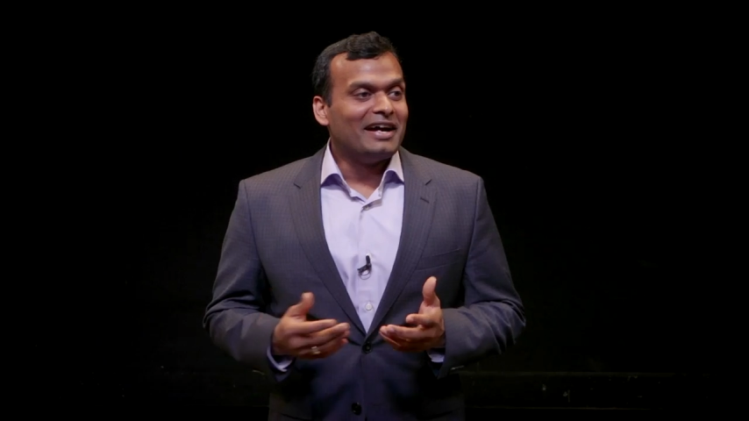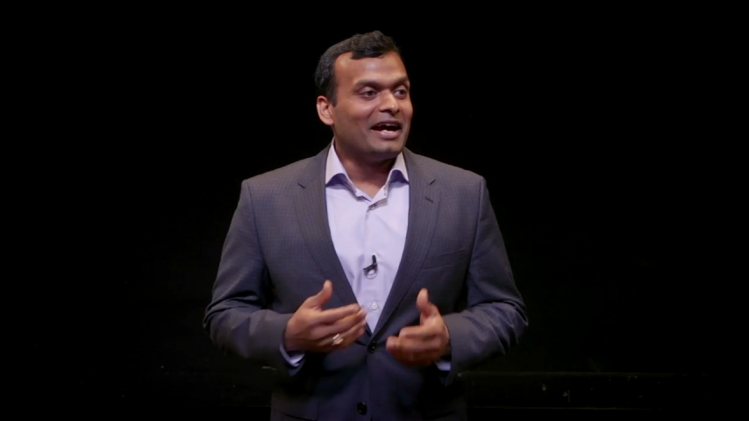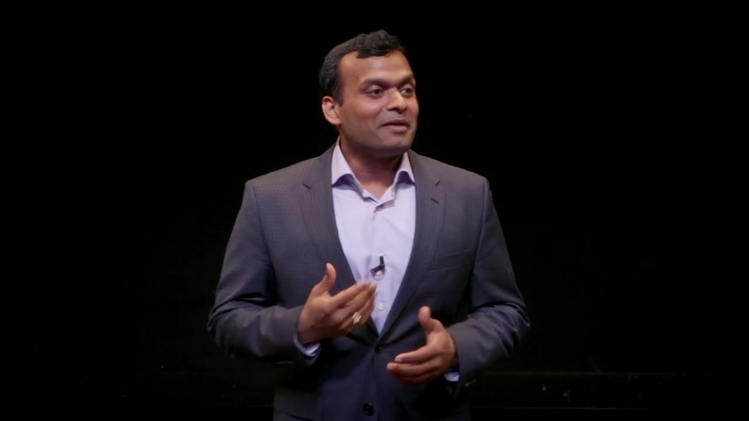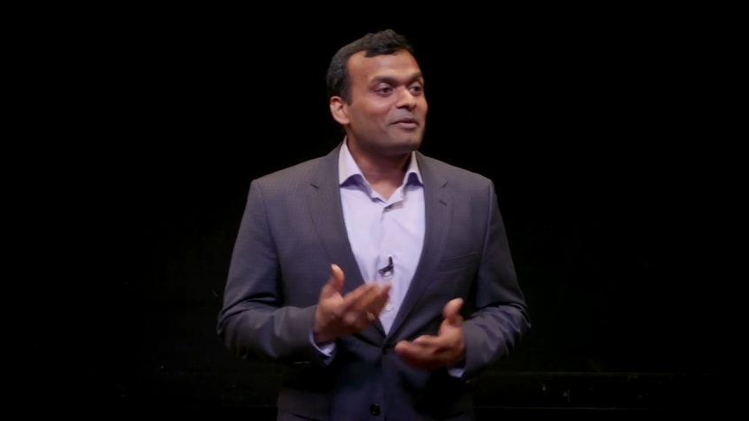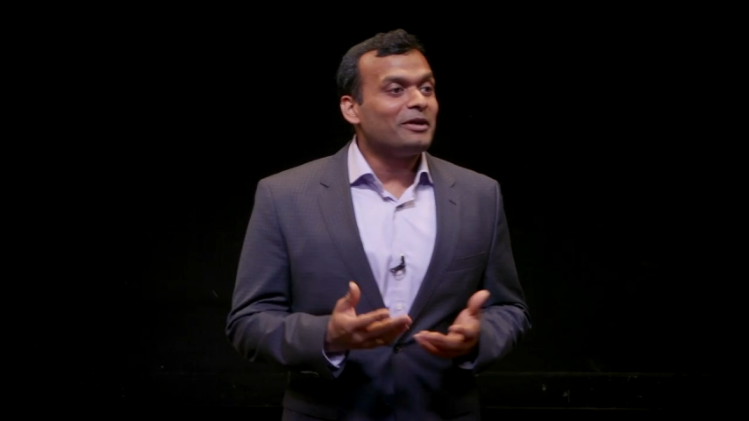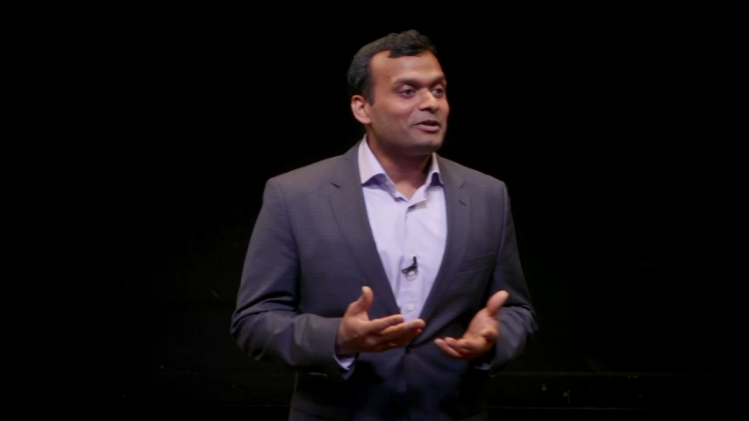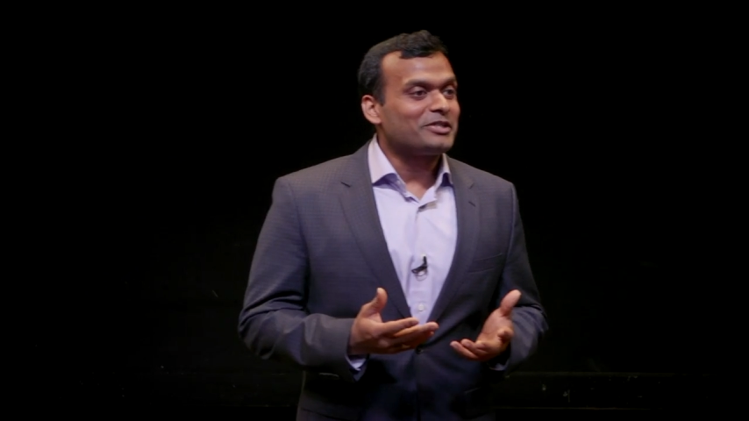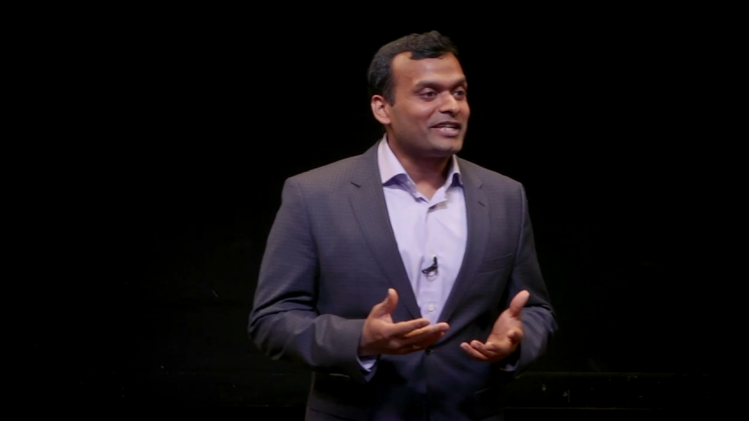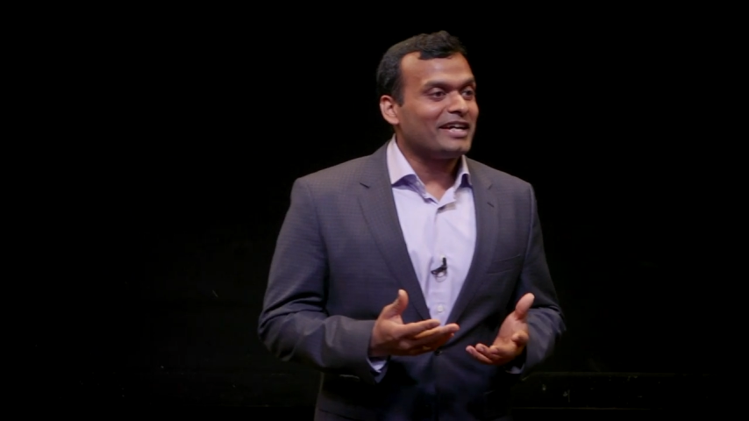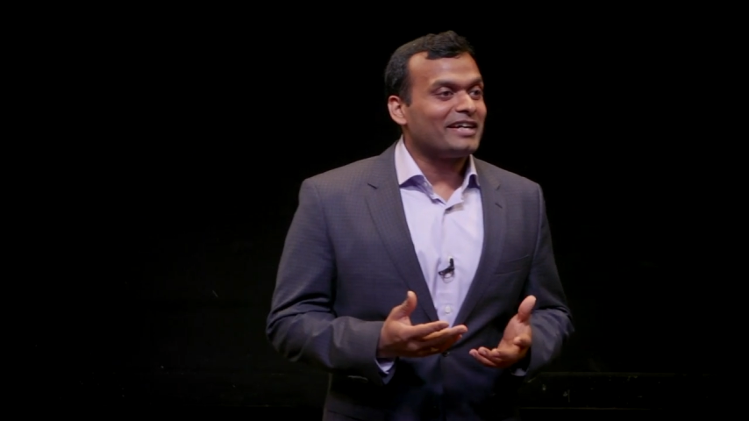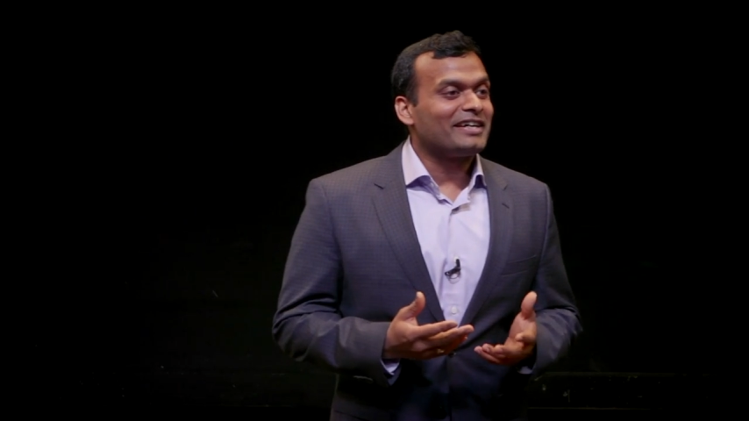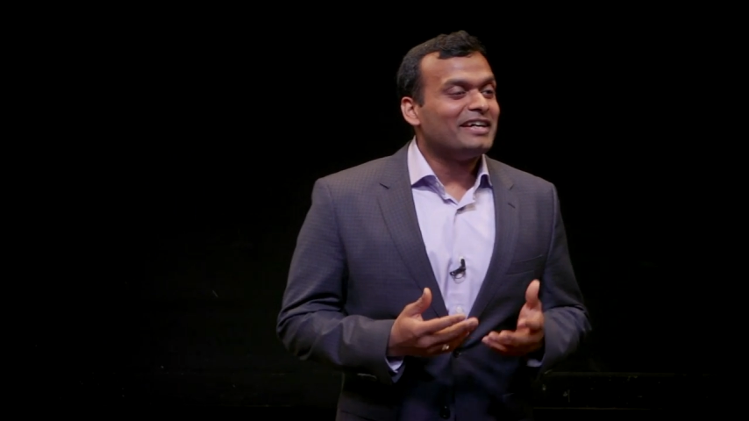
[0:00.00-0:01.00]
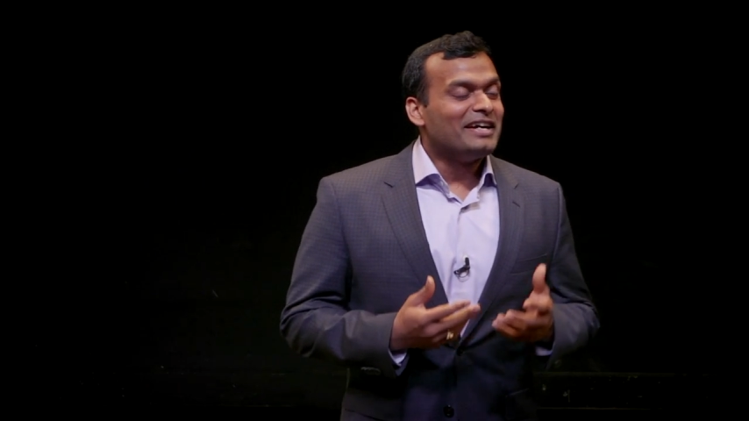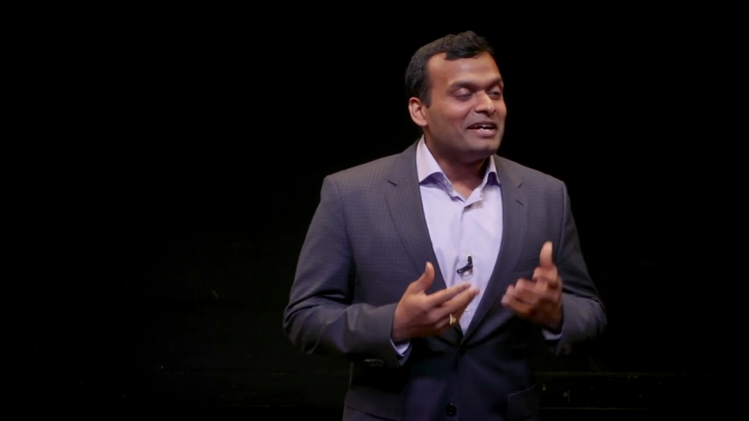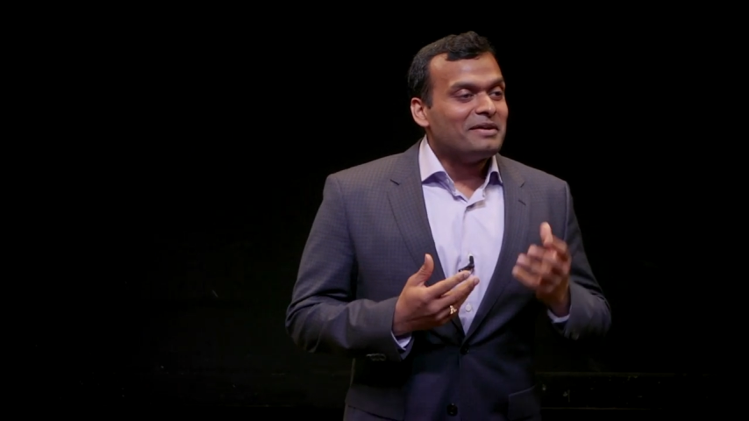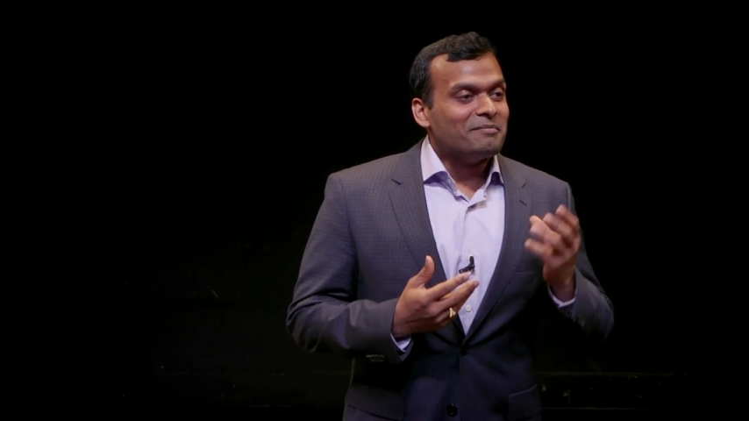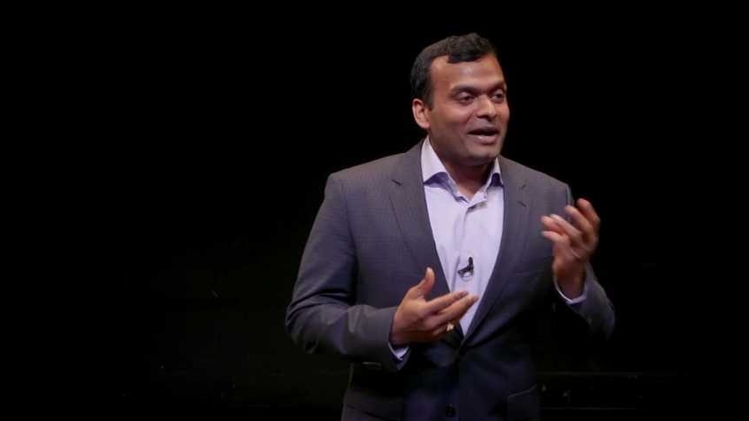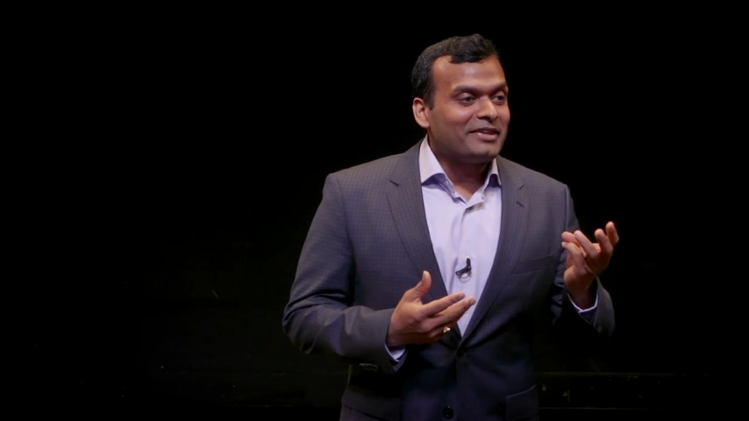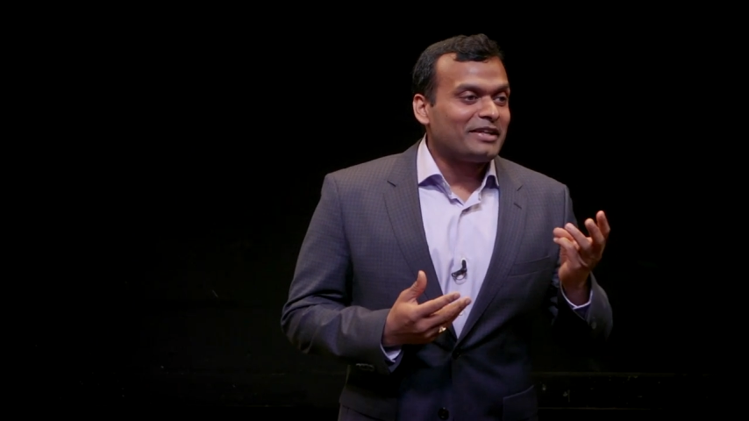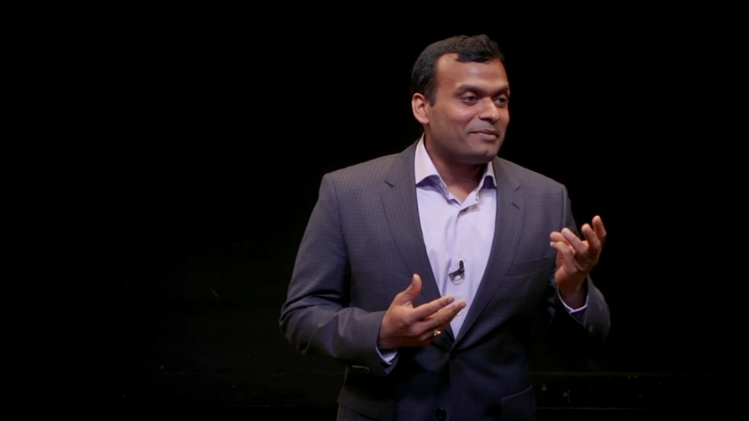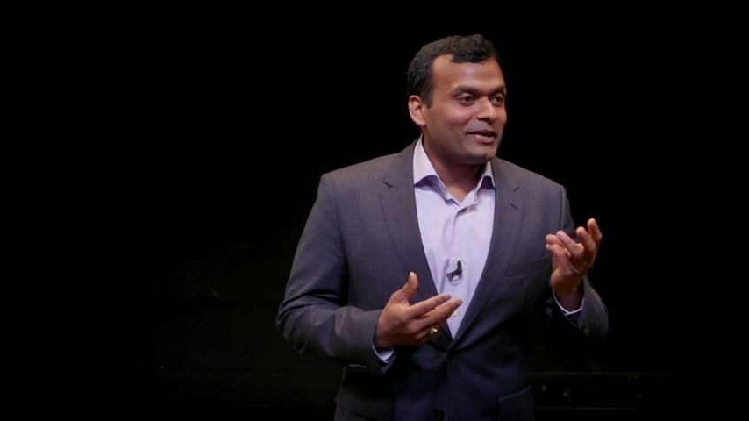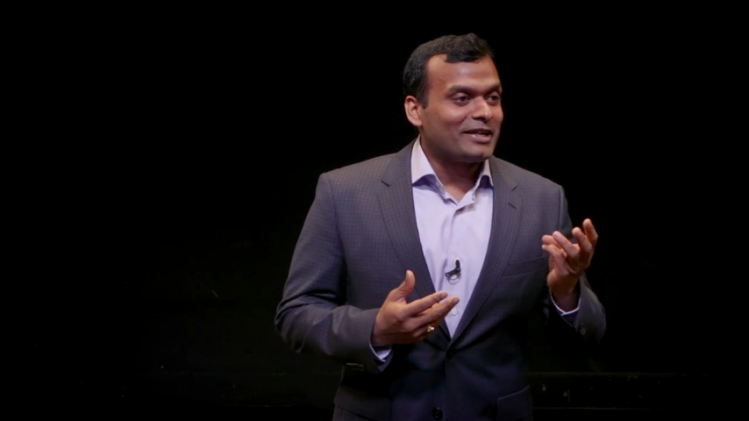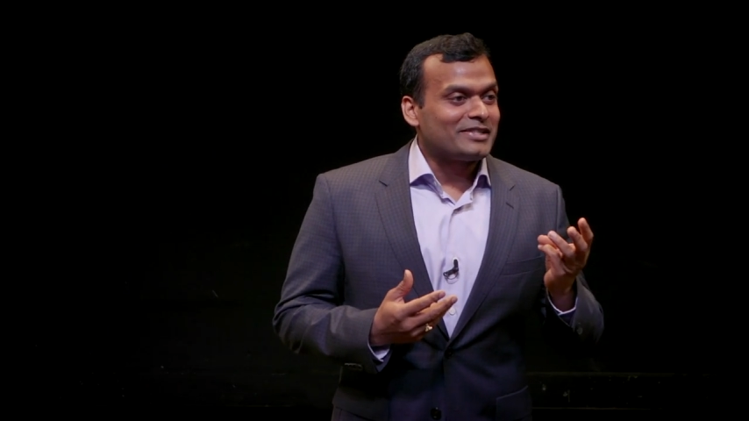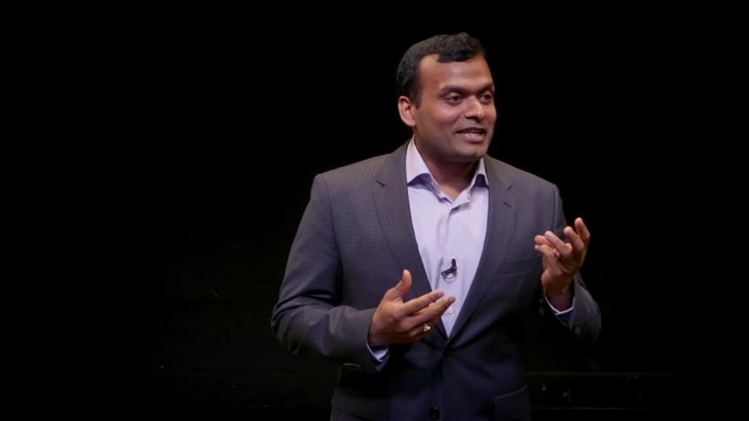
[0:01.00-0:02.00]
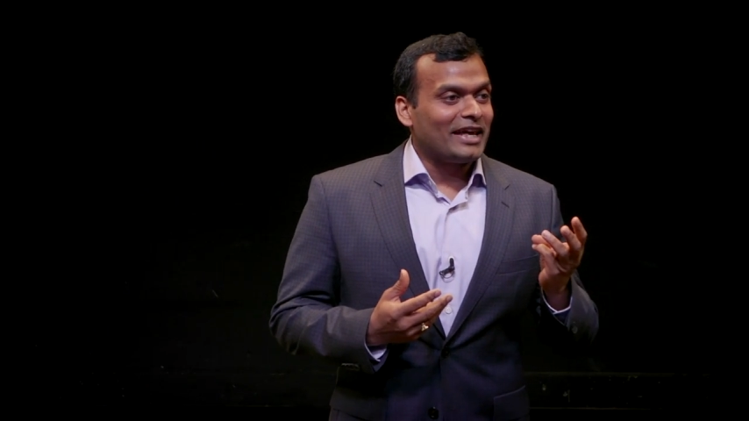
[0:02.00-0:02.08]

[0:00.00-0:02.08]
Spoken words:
And I'm going to share my three biggest